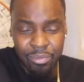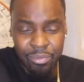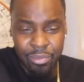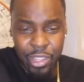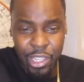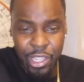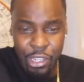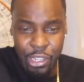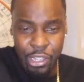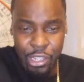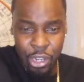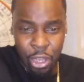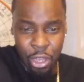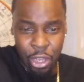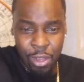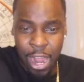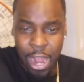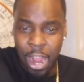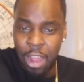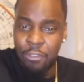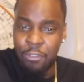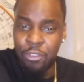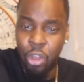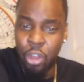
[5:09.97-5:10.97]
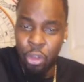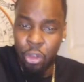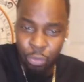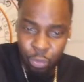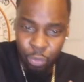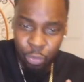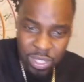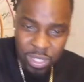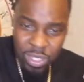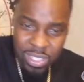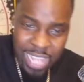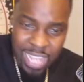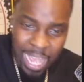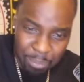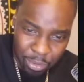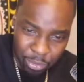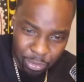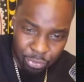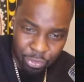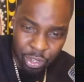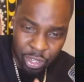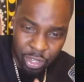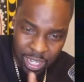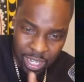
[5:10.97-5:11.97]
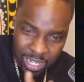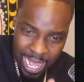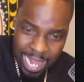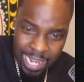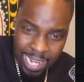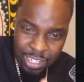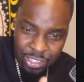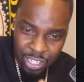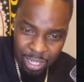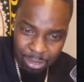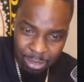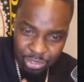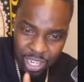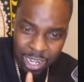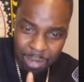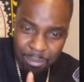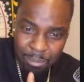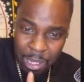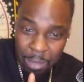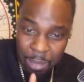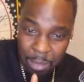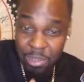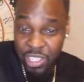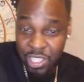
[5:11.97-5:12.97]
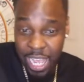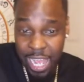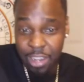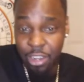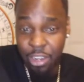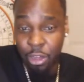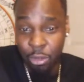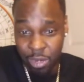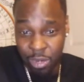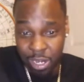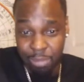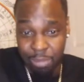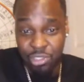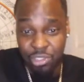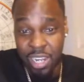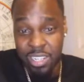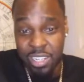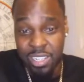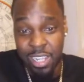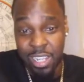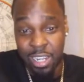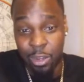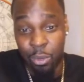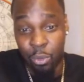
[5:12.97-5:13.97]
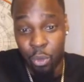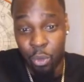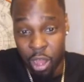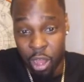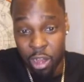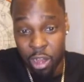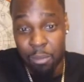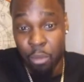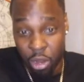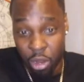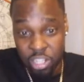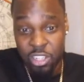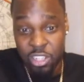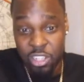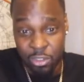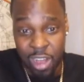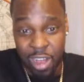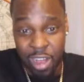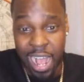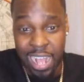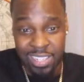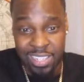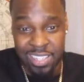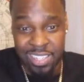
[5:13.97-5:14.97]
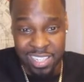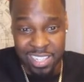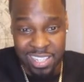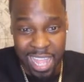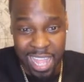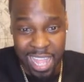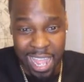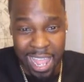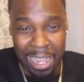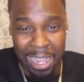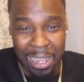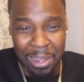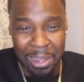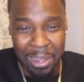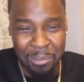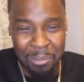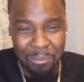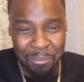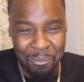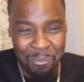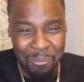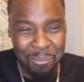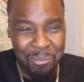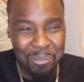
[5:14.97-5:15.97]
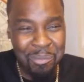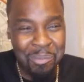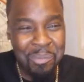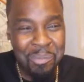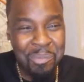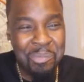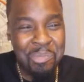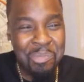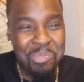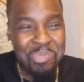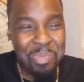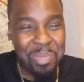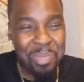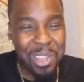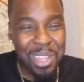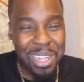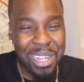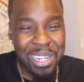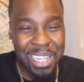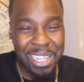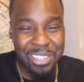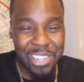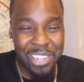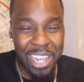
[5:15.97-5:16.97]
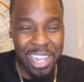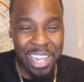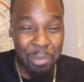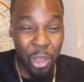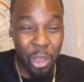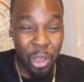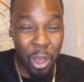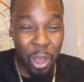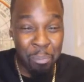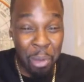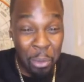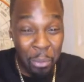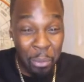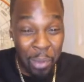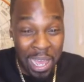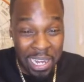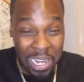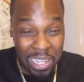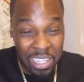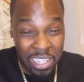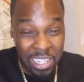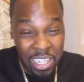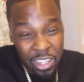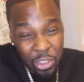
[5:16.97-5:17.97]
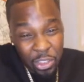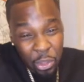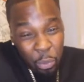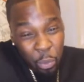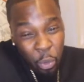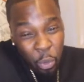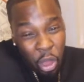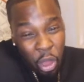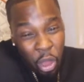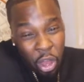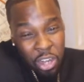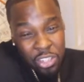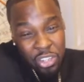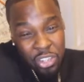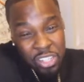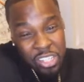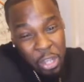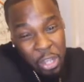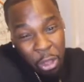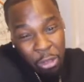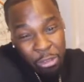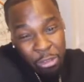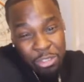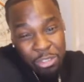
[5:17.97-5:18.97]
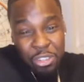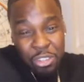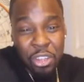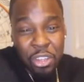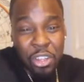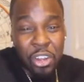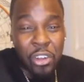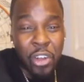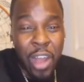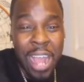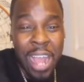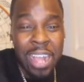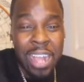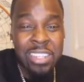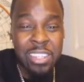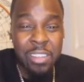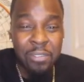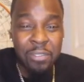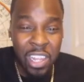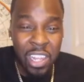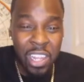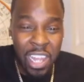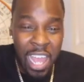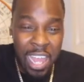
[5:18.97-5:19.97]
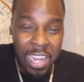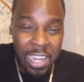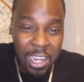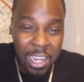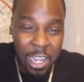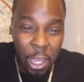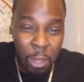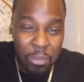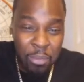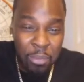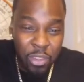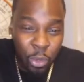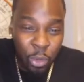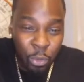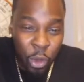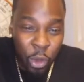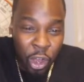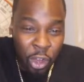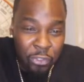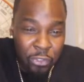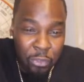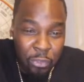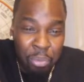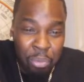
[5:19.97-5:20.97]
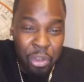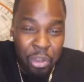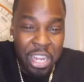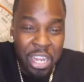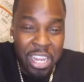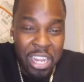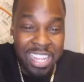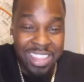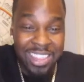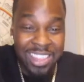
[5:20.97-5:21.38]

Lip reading: You know, I don't even know what type of real analogy I'm trying to make, but y'all know what I'm trying to say. The water moisturizes the thing. Nigga trying to be all poetic. The water just goes through the cracks of the land and helps the earth breathe.